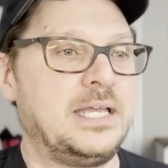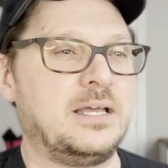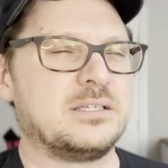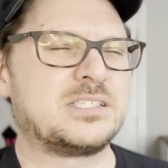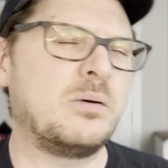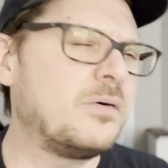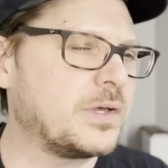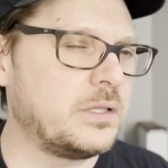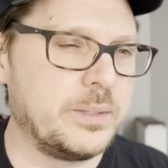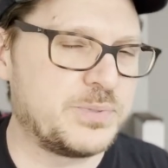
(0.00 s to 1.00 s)
Yeah, some of
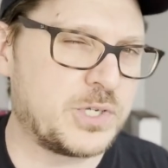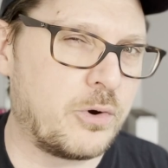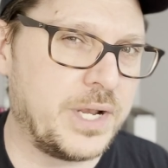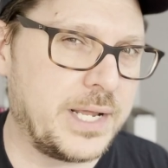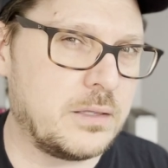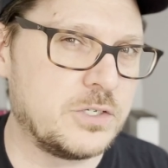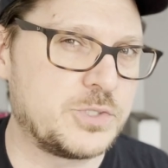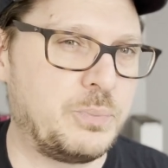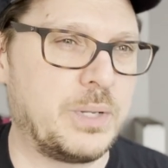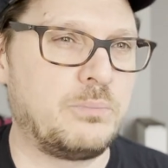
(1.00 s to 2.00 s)
the clips are in
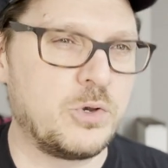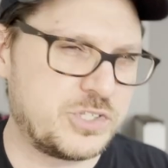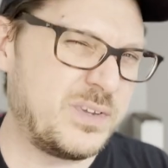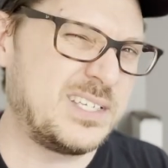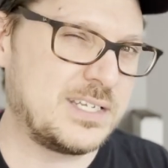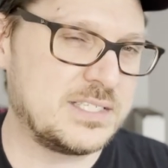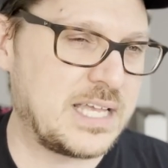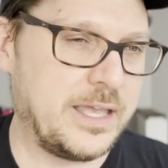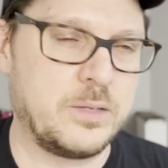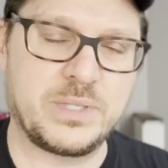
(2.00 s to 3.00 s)
English, but most of it is in
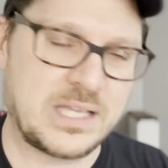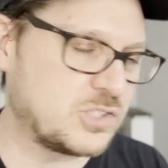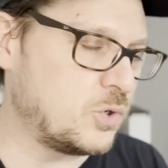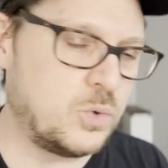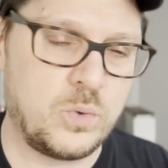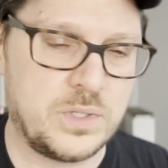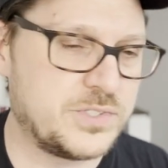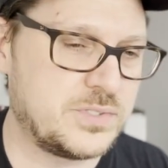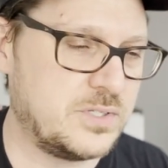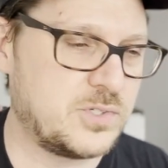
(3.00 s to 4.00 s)
Italian, but that's cool.
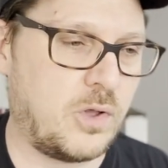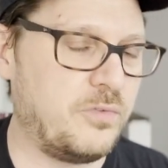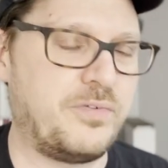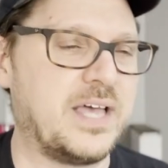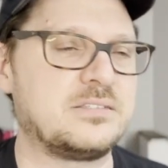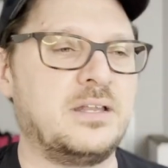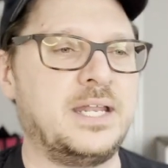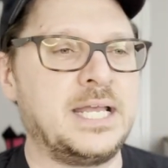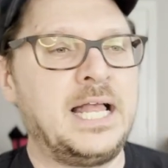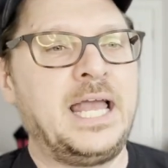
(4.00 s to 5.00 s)
It's all
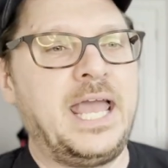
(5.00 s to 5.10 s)
fascinating.